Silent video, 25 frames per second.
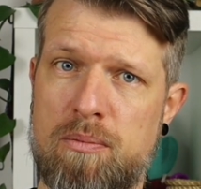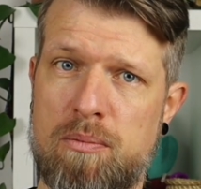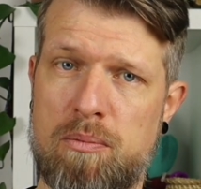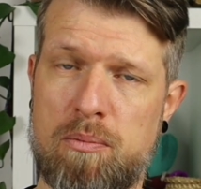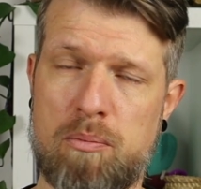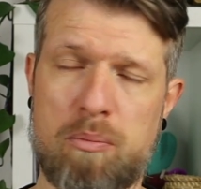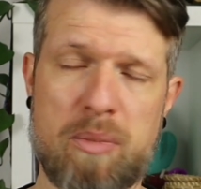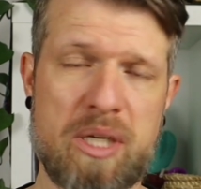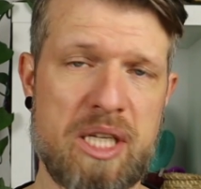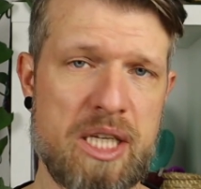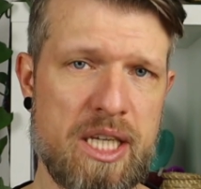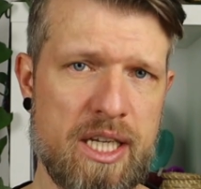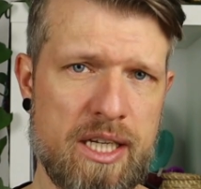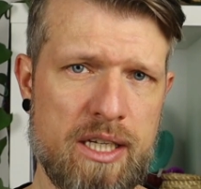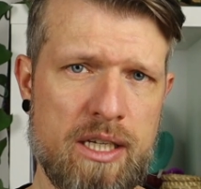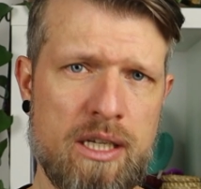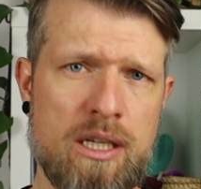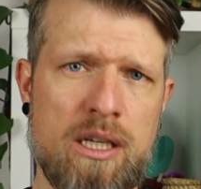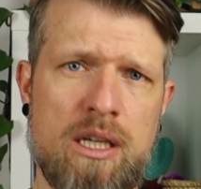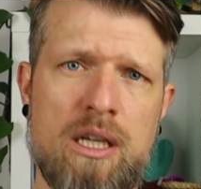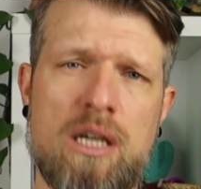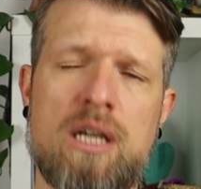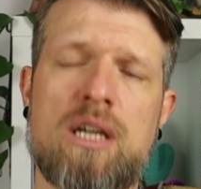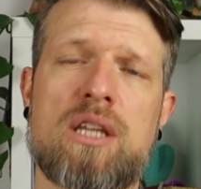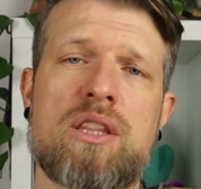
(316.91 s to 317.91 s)
meaning
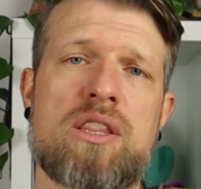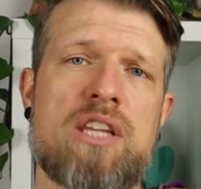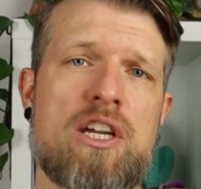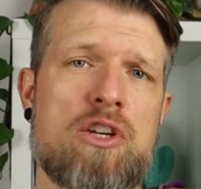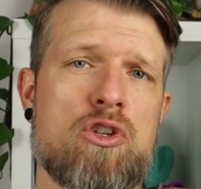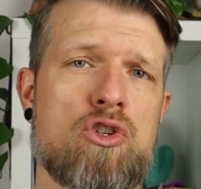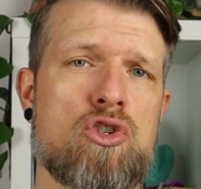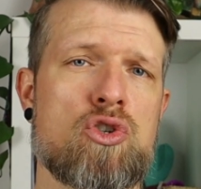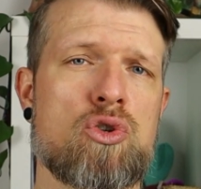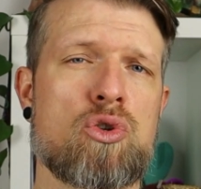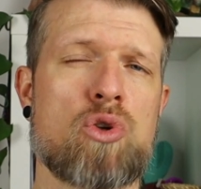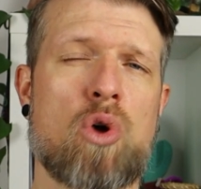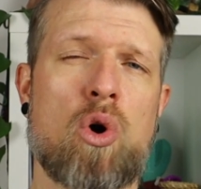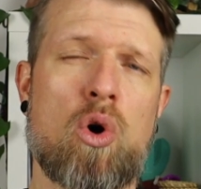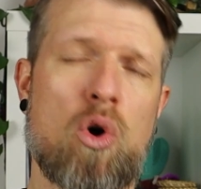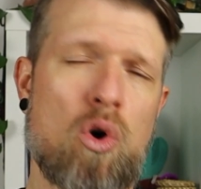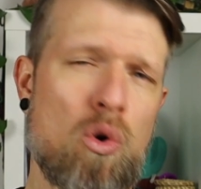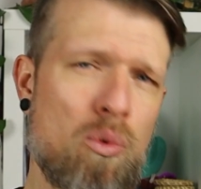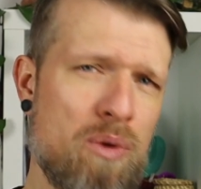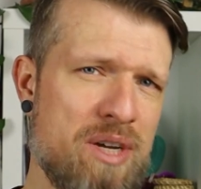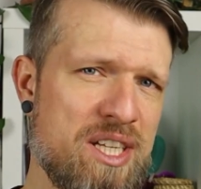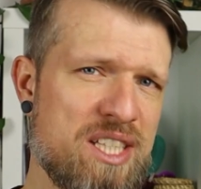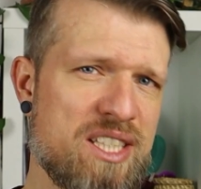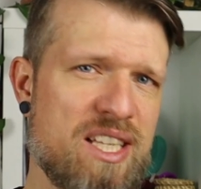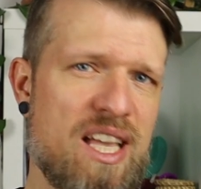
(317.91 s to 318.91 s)
that you should
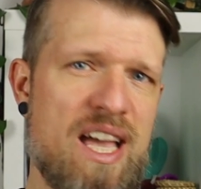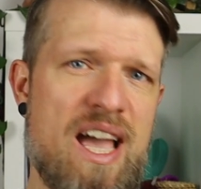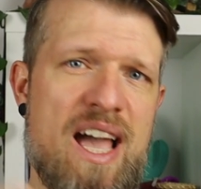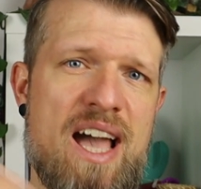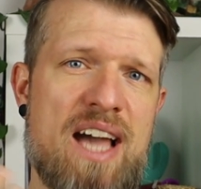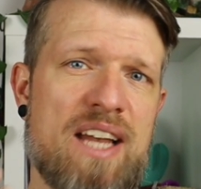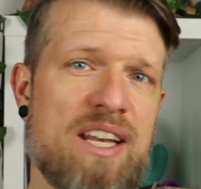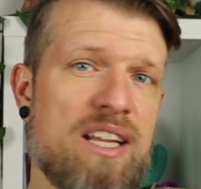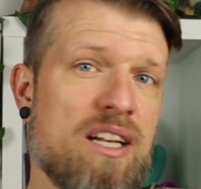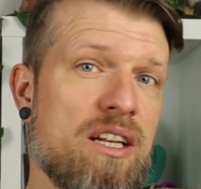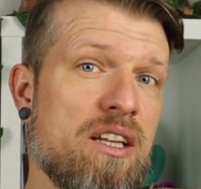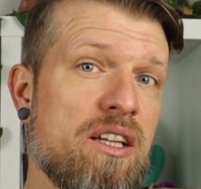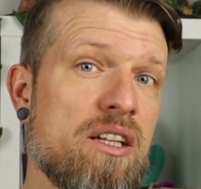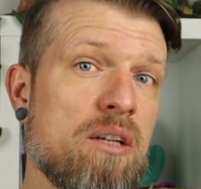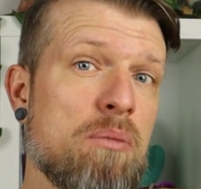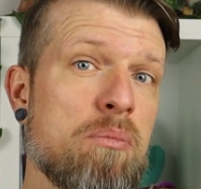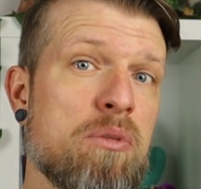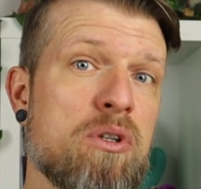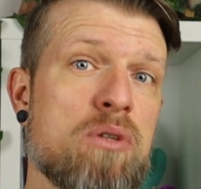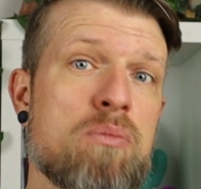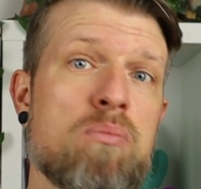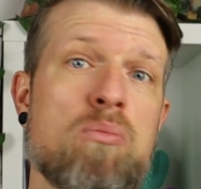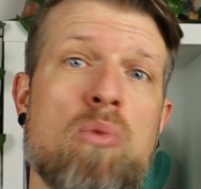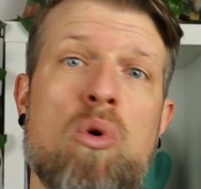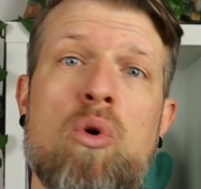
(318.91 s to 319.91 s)
always add a little
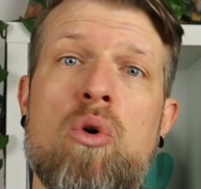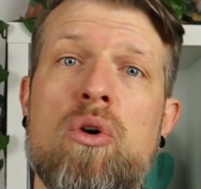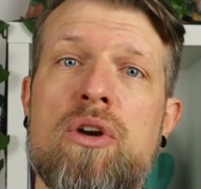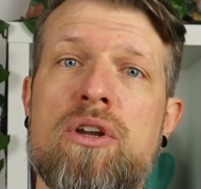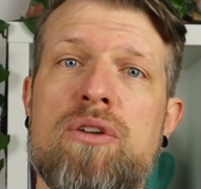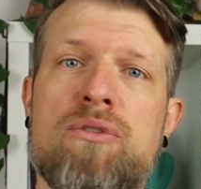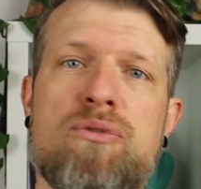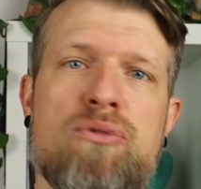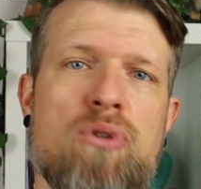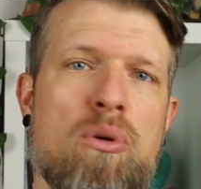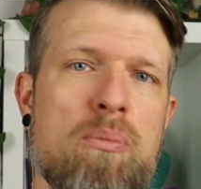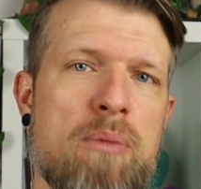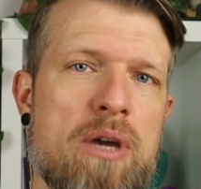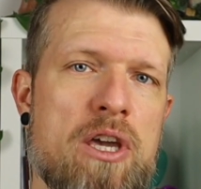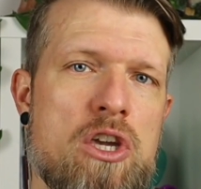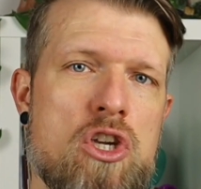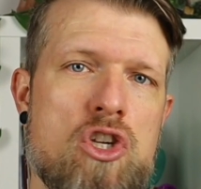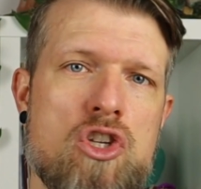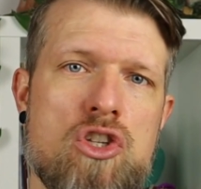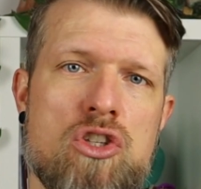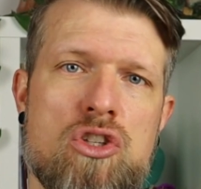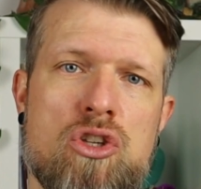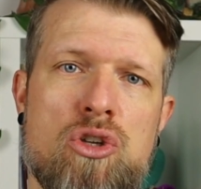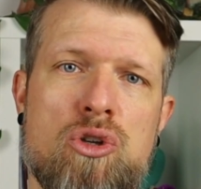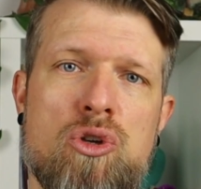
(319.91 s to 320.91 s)
bit more
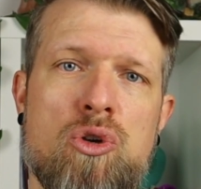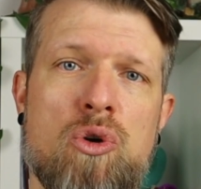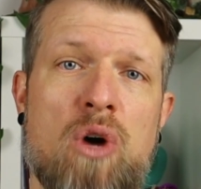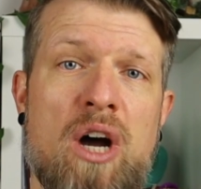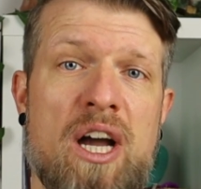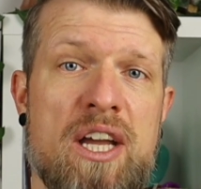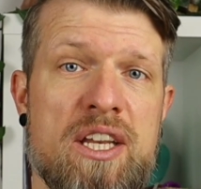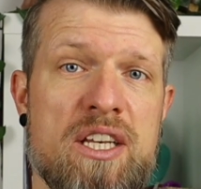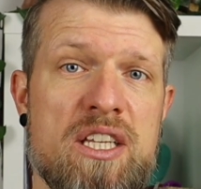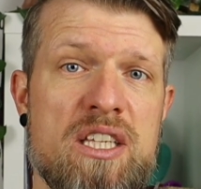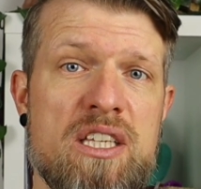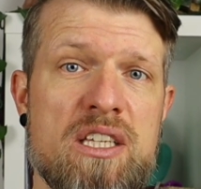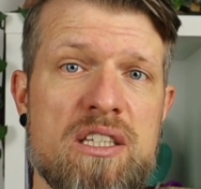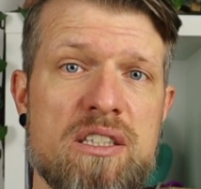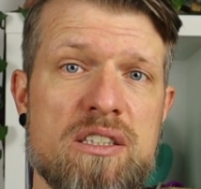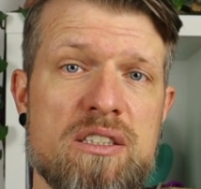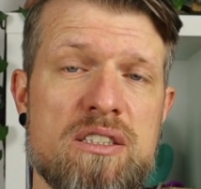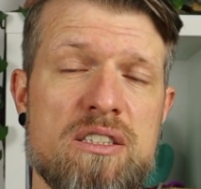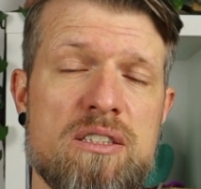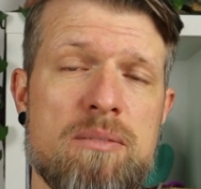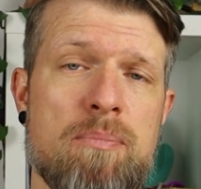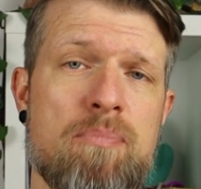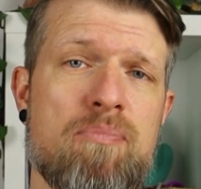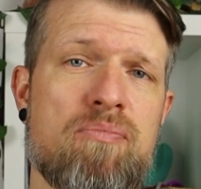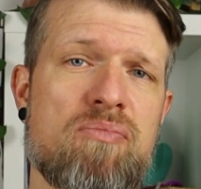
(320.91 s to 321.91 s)
information to your
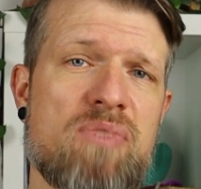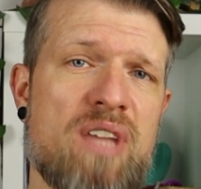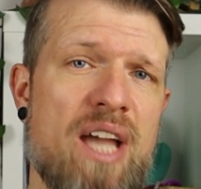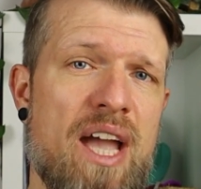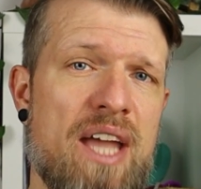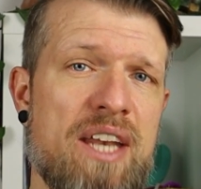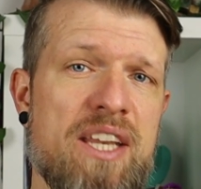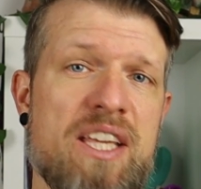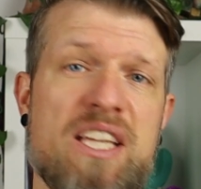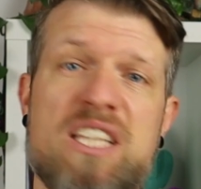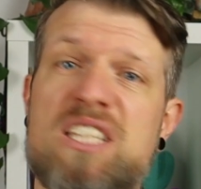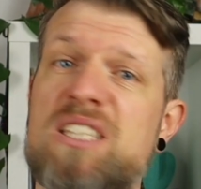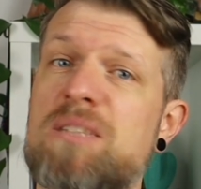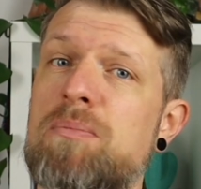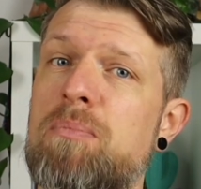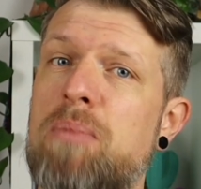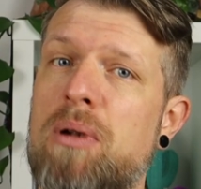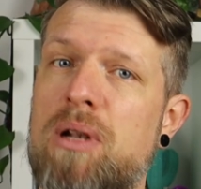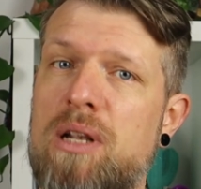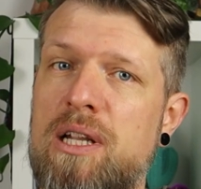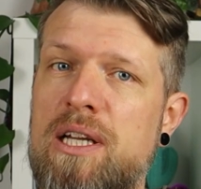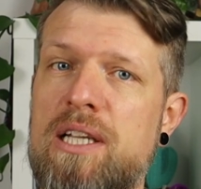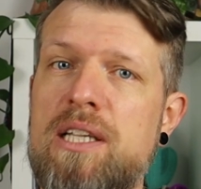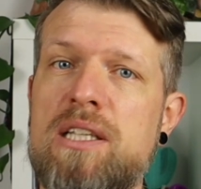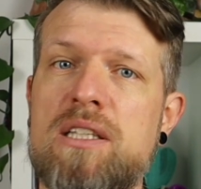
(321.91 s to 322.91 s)
ideas and
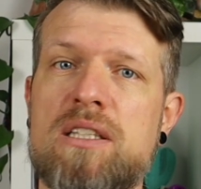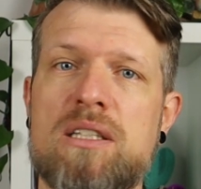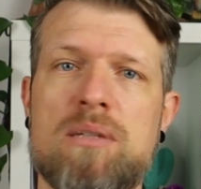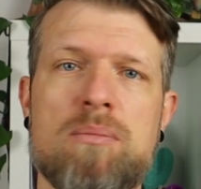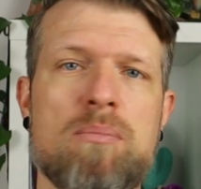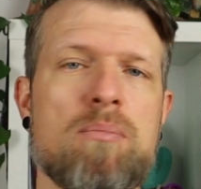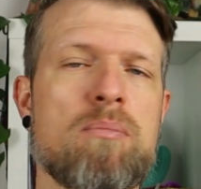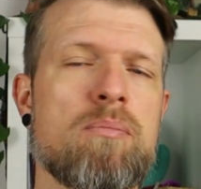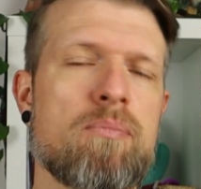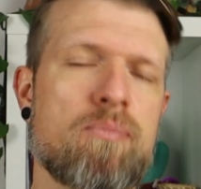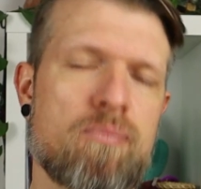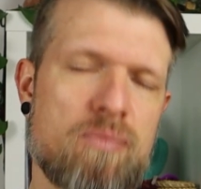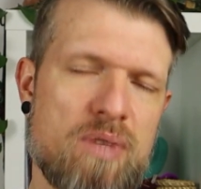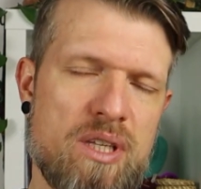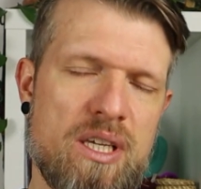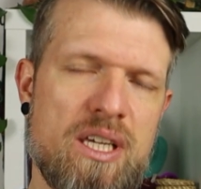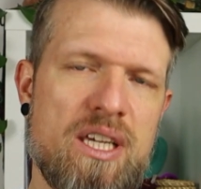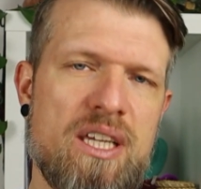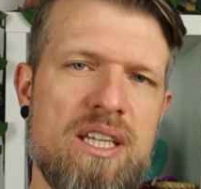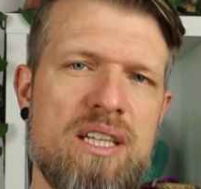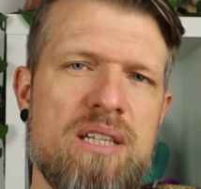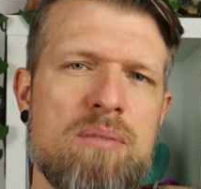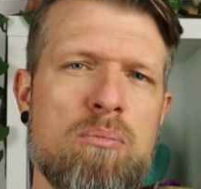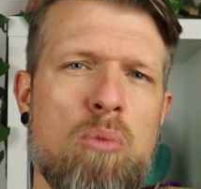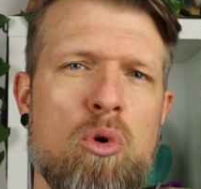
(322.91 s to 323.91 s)
explain them
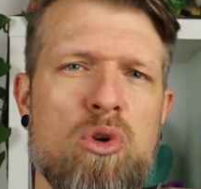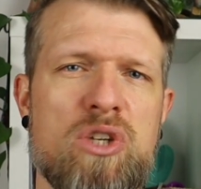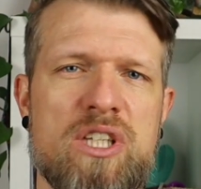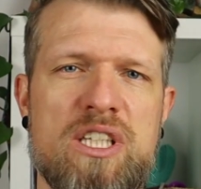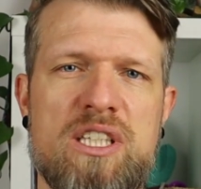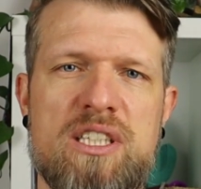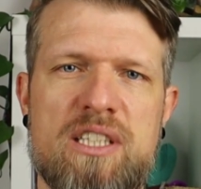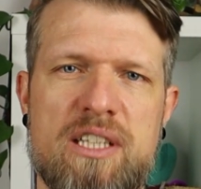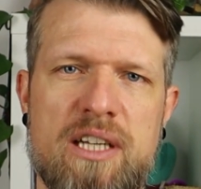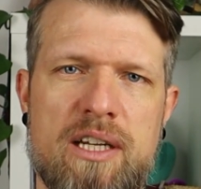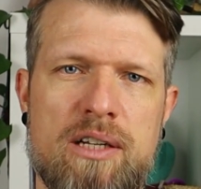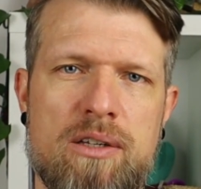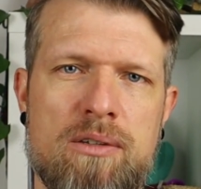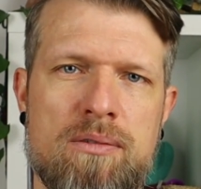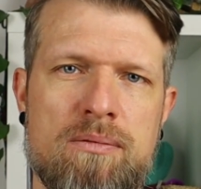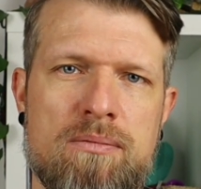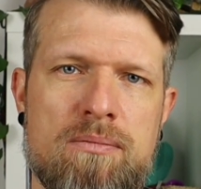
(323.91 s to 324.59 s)
in more detail.